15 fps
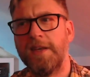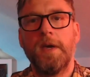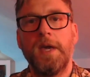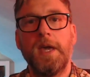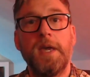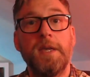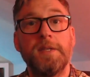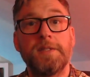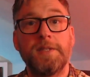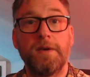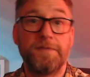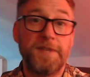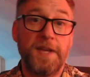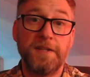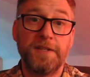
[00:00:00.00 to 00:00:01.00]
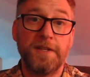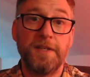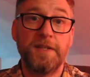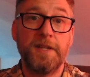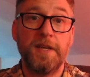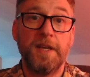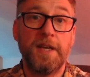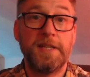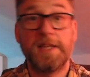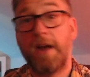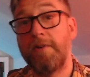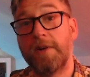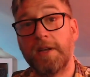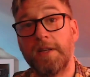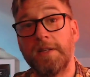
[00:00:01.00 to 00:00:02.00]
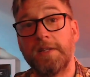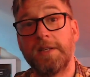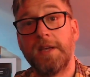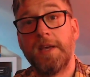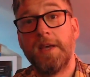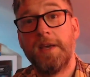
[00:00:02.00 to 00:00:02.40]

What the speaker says: He's self-centered, he's arrogant,